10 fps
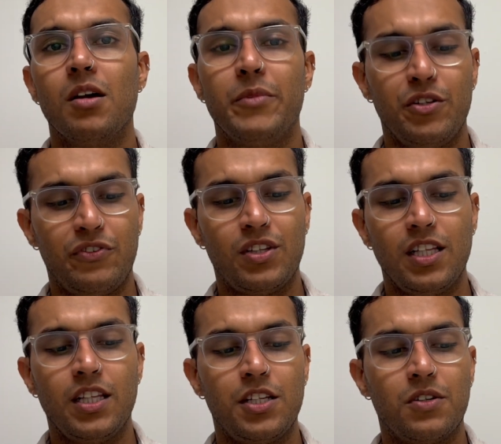But if you
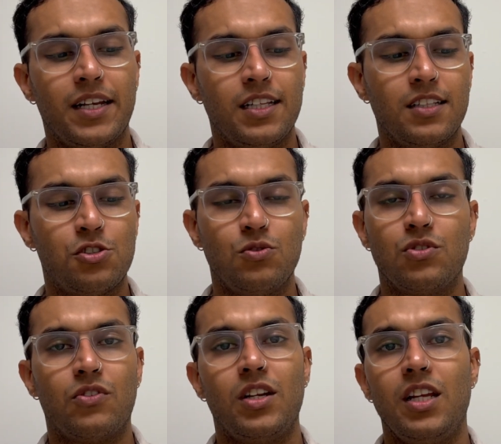think that you're getting the
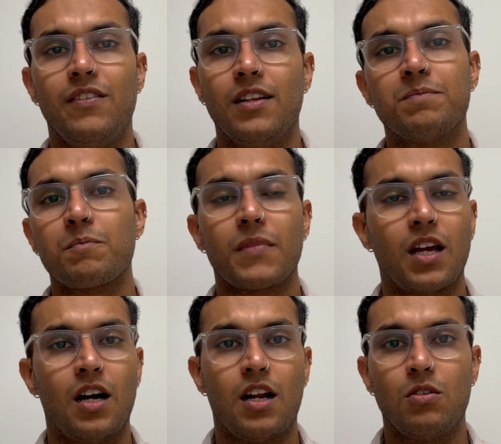shoes for even
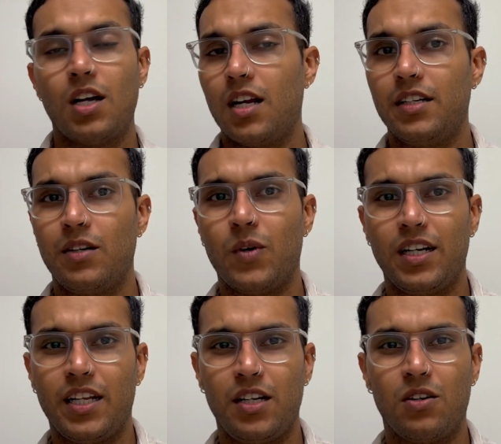around $100,
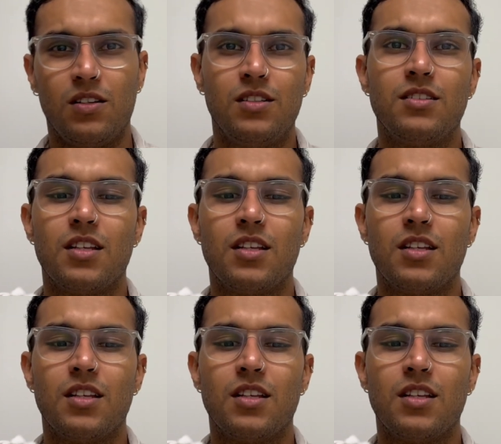$110,